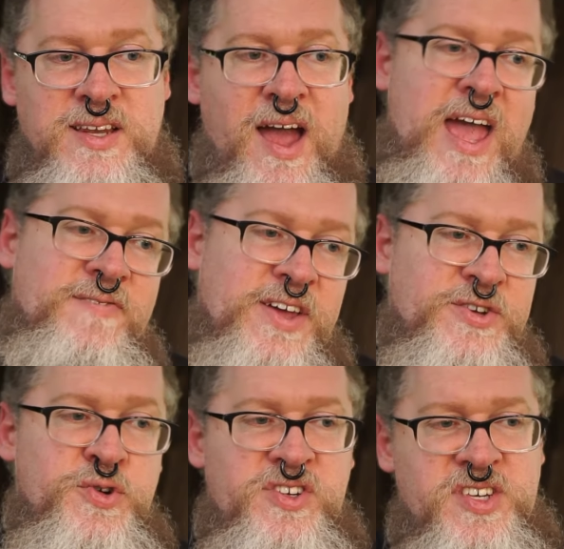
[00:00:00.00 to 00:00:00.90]
and I have
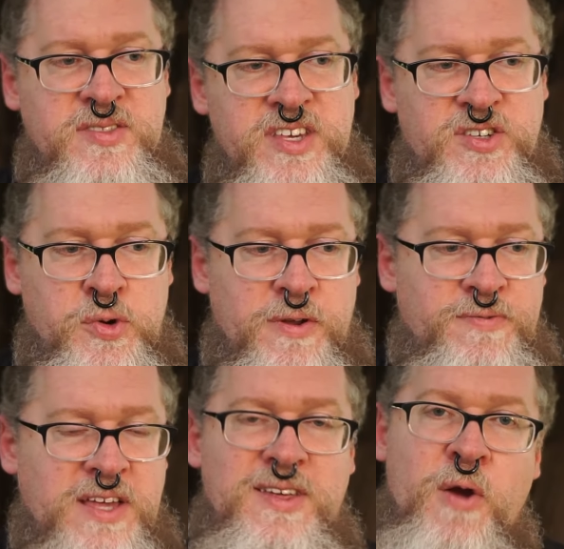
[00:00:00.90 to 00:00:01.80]
interests in this sort of
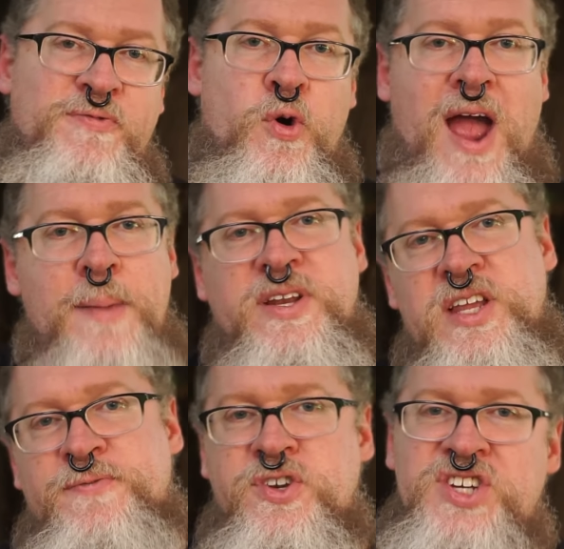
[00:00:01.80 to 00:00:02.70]
thing, therefore I'm a
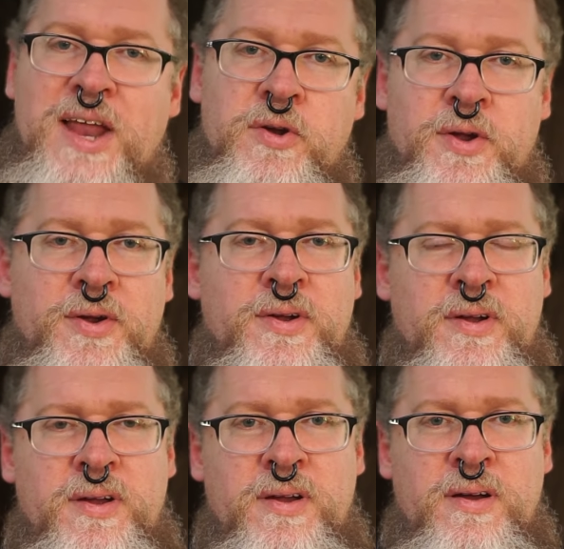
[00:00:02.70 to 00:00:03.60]
different gender.
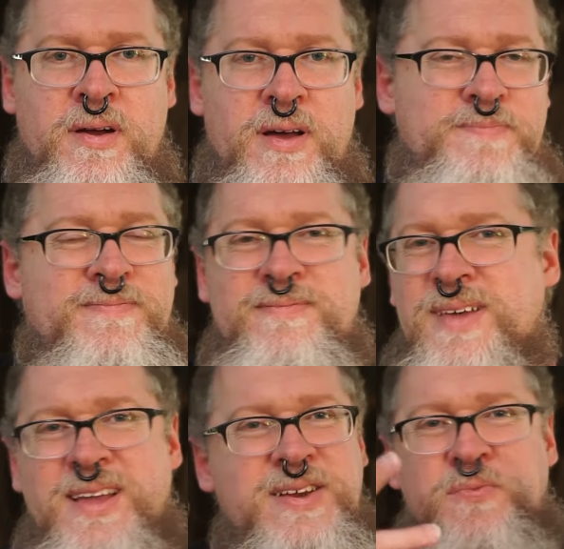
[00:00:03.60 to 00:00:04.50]
But,
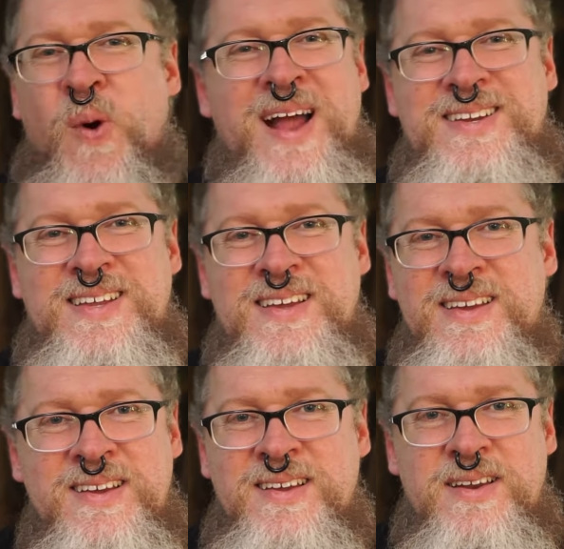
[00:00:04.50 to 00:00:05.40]
what?
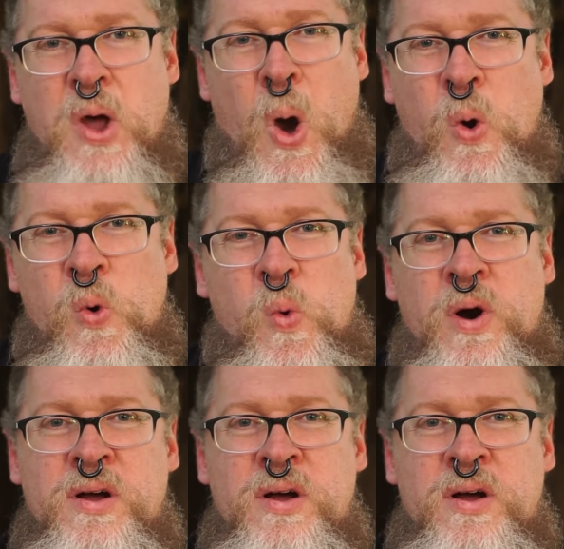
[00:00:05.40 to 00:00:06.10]
No.